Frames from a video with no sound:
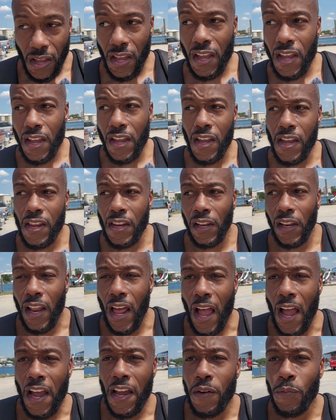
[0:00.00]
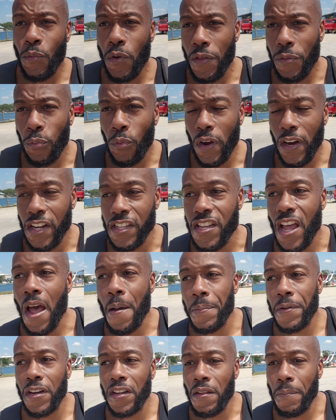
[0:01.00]
in line with what has
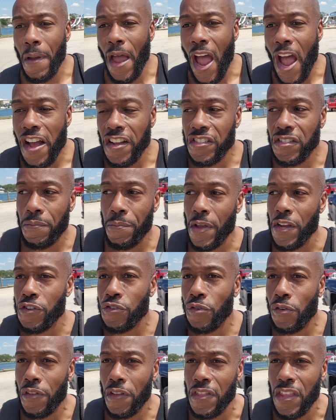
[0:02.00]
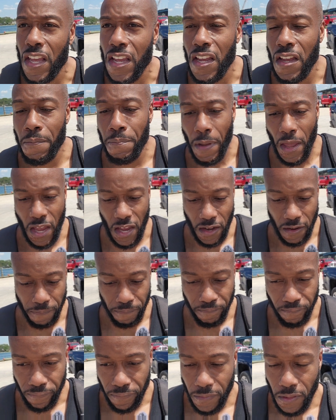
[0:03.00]
happened in the past to make sure that they get paid.
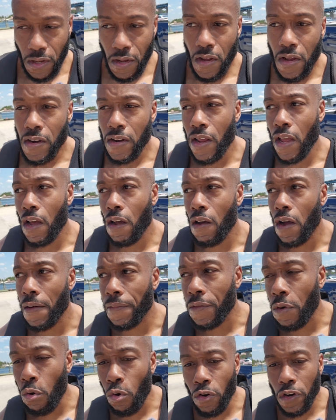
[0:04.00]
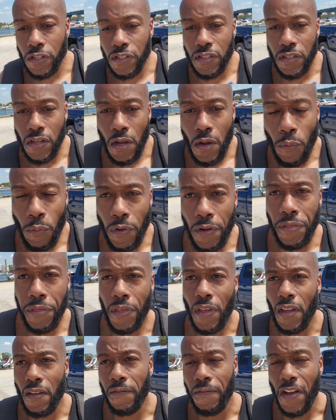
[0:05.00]
Now, of course, with
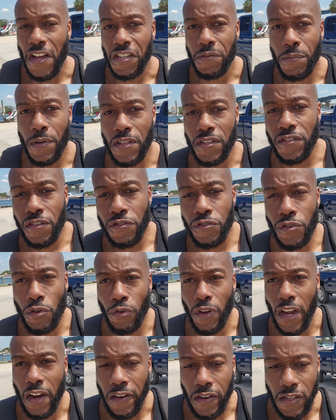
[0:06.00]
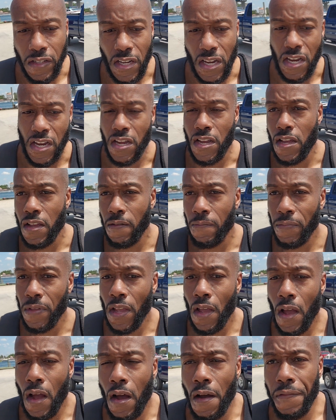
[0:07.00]
investments, there's no guarantee
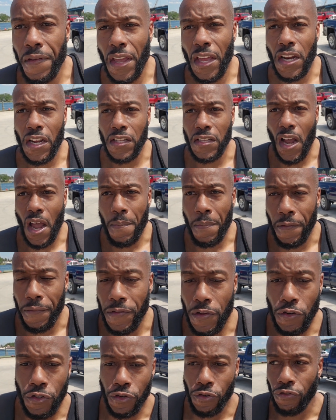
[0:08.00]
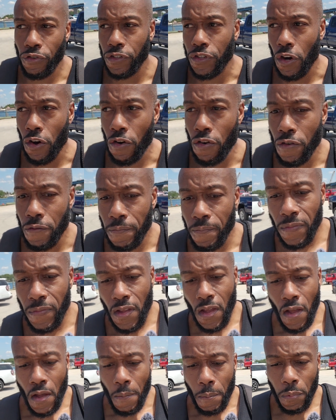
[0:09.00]
of any type of future return.
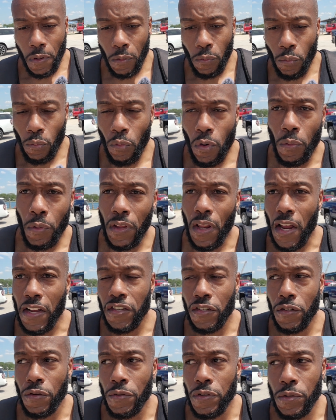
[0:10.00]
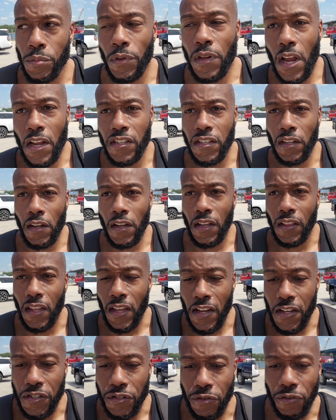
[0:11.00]
But what we like to do is we like to look at the
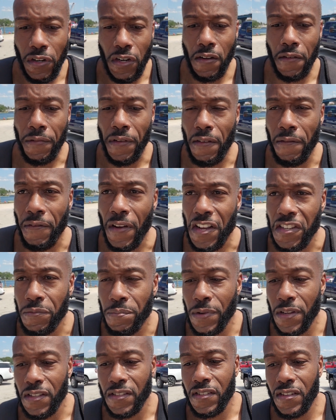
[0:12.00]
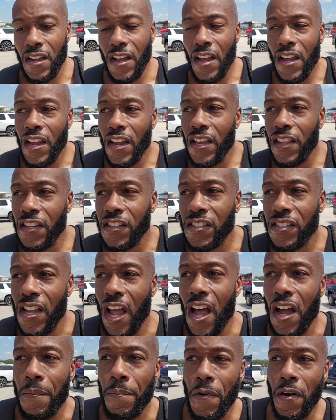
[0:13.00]
history of investments in the
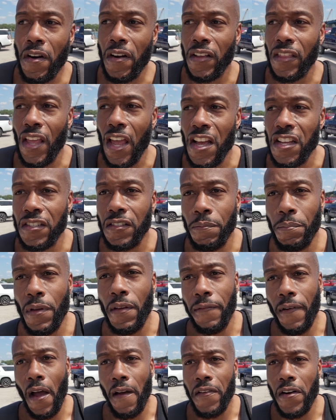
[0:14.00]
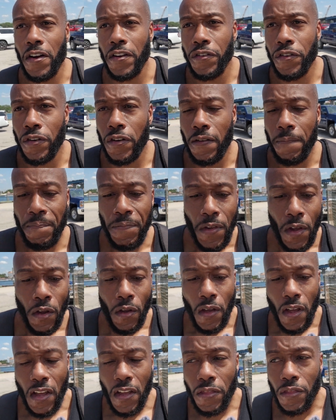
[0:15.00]
stock market, the S&P 500,
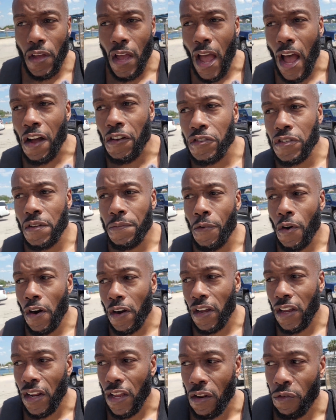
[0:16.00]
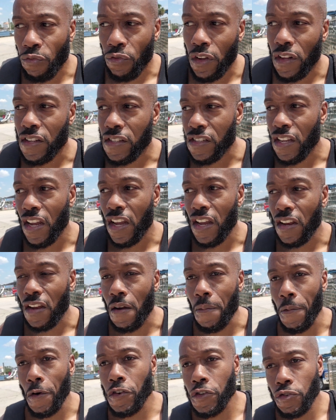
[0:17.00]
in the housing market, in real estate,
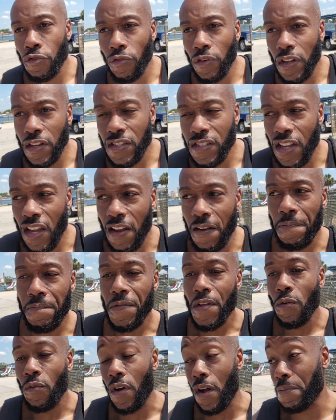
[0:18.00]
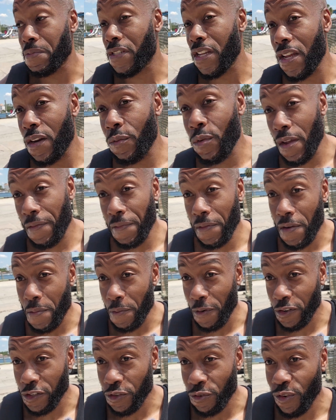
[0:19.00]
commercial real estate. Well, I'm staying away from
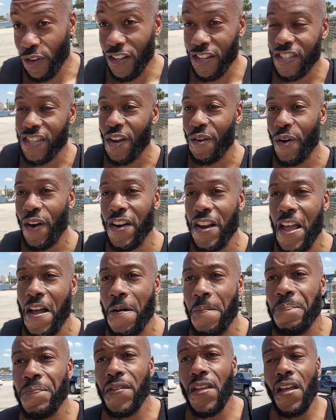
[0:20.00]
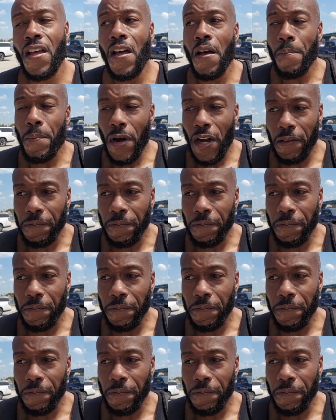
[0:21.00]
commercial real estate right now. But